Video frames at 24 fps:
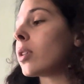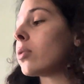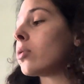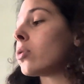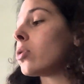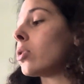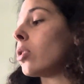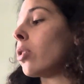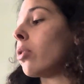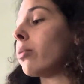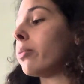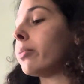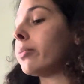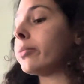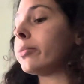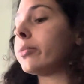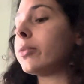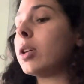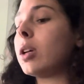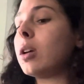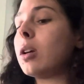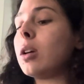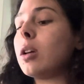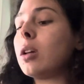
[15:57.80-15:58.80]
So
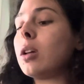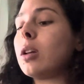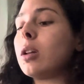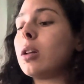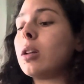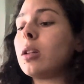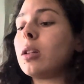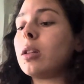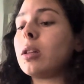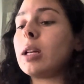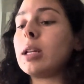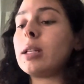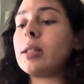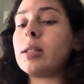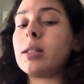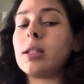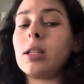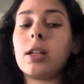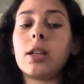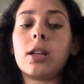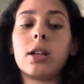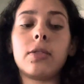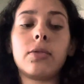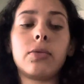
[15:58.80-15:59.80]
let's
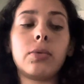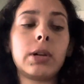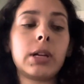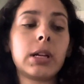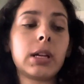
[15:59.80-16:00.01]
see if we